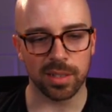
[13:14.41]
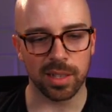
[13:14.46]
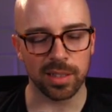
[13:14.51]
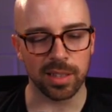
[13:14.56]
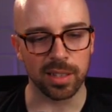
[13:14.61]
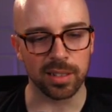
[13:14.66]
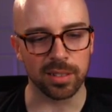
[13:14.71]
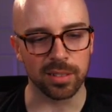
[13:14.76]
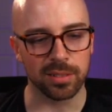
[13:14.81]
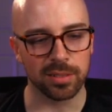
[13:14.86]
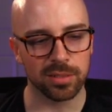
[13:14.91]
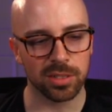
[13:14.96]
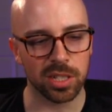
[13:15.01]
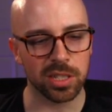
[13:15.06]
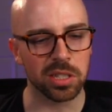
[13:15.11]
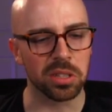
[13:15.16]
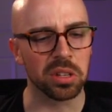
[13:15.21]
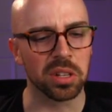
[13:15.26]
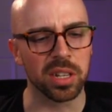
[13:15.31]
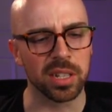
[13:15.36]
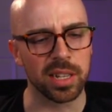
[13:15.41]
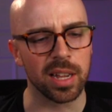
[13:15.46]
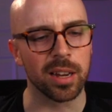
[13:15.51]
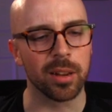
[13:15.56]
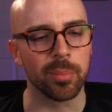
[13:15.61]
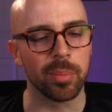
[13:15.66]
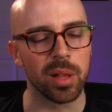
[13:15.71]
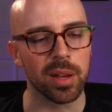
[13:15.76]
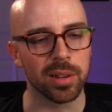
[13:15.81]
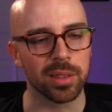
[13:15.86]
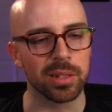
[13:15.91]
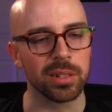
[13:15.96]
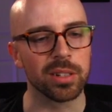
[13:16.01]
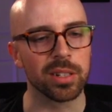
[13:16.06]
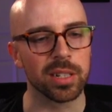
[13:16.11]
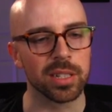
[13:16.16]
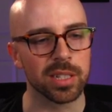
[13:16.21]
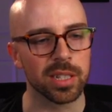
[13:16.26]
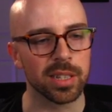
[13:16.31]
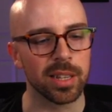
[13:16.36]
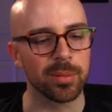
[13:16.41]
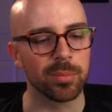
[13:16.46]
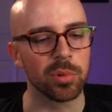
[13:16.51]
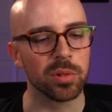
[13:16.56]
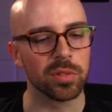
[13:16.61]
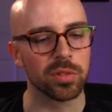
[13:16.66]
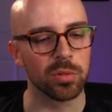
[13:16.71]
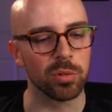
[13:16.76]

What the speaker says: And then just looking down at Block 3, you can see that moved